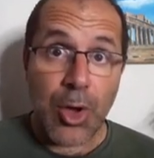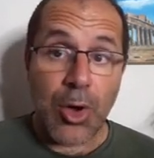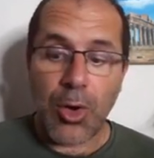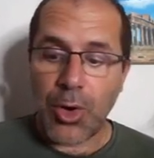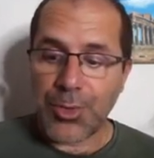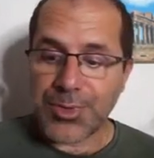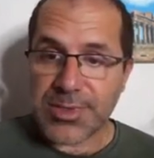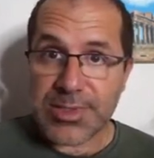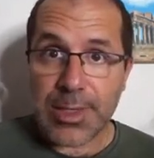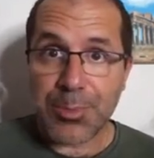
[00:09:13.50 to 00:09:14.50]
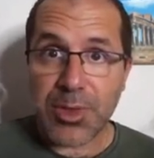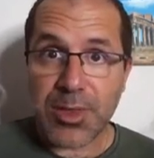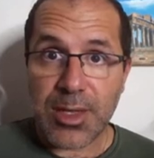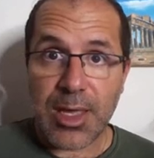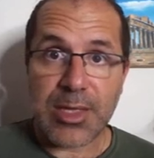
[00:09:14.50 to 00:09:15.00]
on something
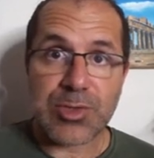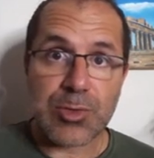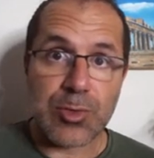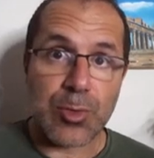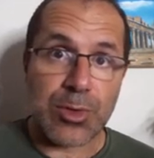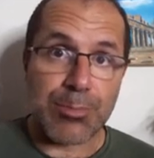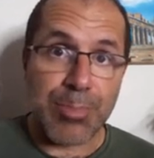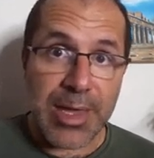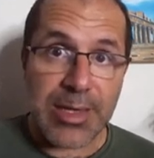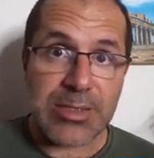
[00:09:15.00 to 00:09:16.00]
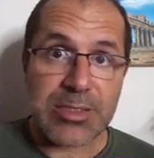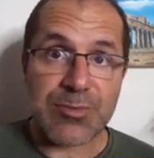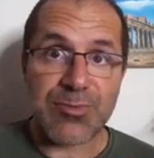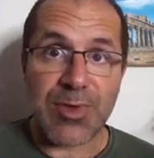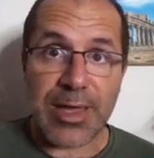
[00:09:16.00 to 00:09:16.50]
that has to do with banks,
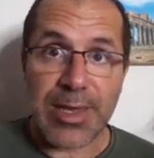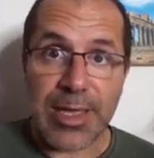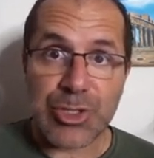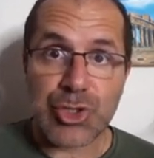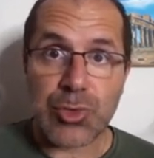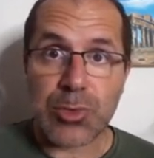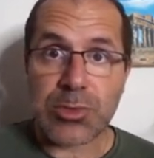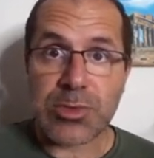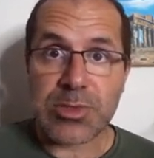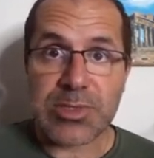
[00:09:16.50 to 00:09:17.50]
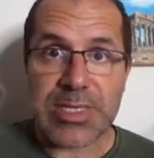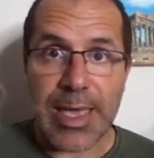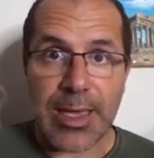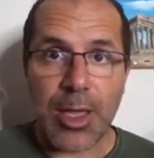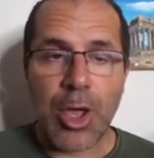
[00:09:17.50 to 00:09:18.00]
financials,
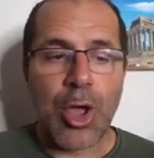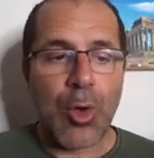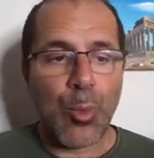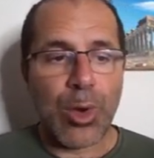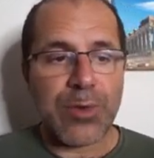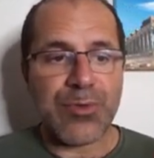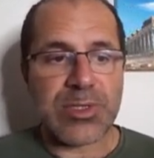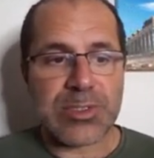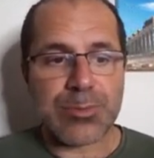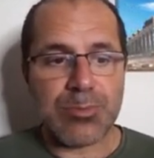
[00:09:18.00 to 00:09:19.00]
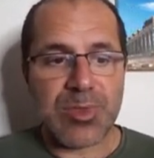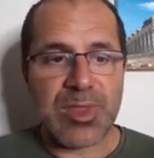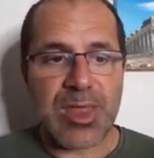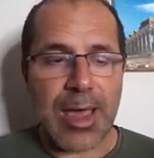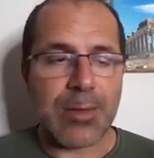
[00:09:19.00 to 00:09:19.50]
tech. What fits
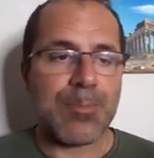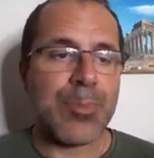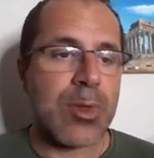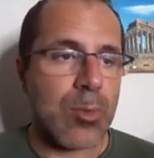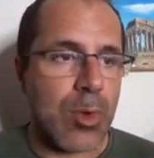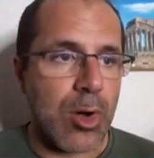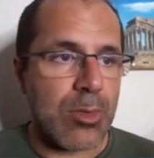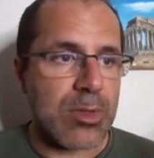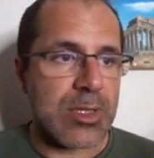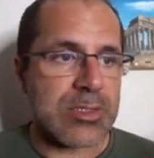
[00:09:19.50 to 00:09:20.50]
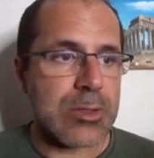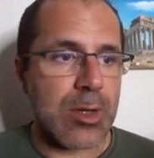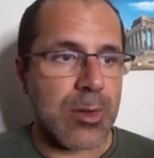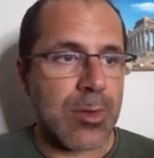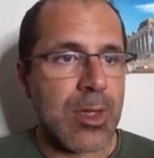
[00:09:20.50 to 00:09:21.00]
that? Well, let's
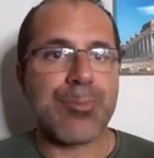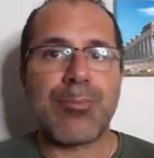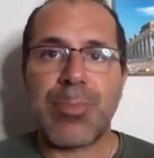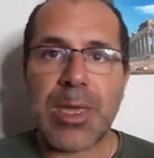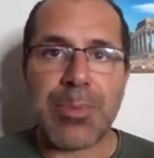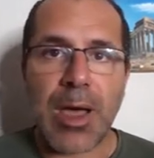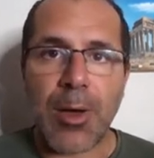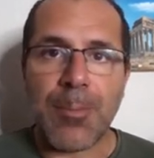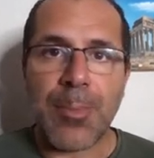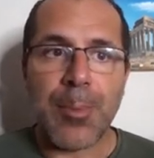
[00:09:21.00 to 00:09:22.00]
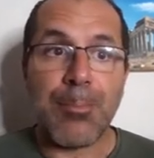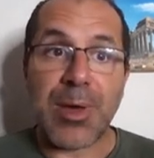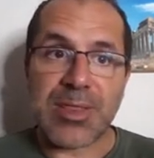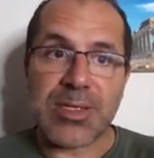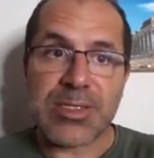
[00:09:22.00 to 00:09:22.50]
look. PayPal.
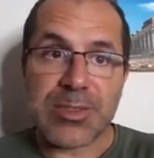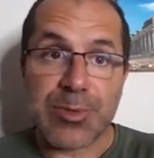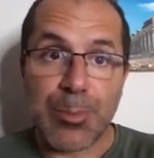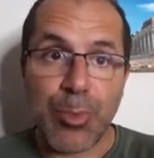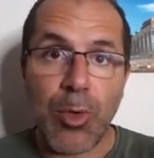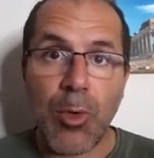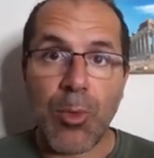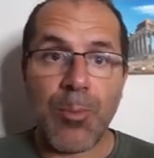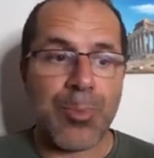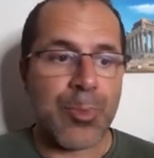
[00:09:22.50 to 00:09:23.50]
But this is the bull.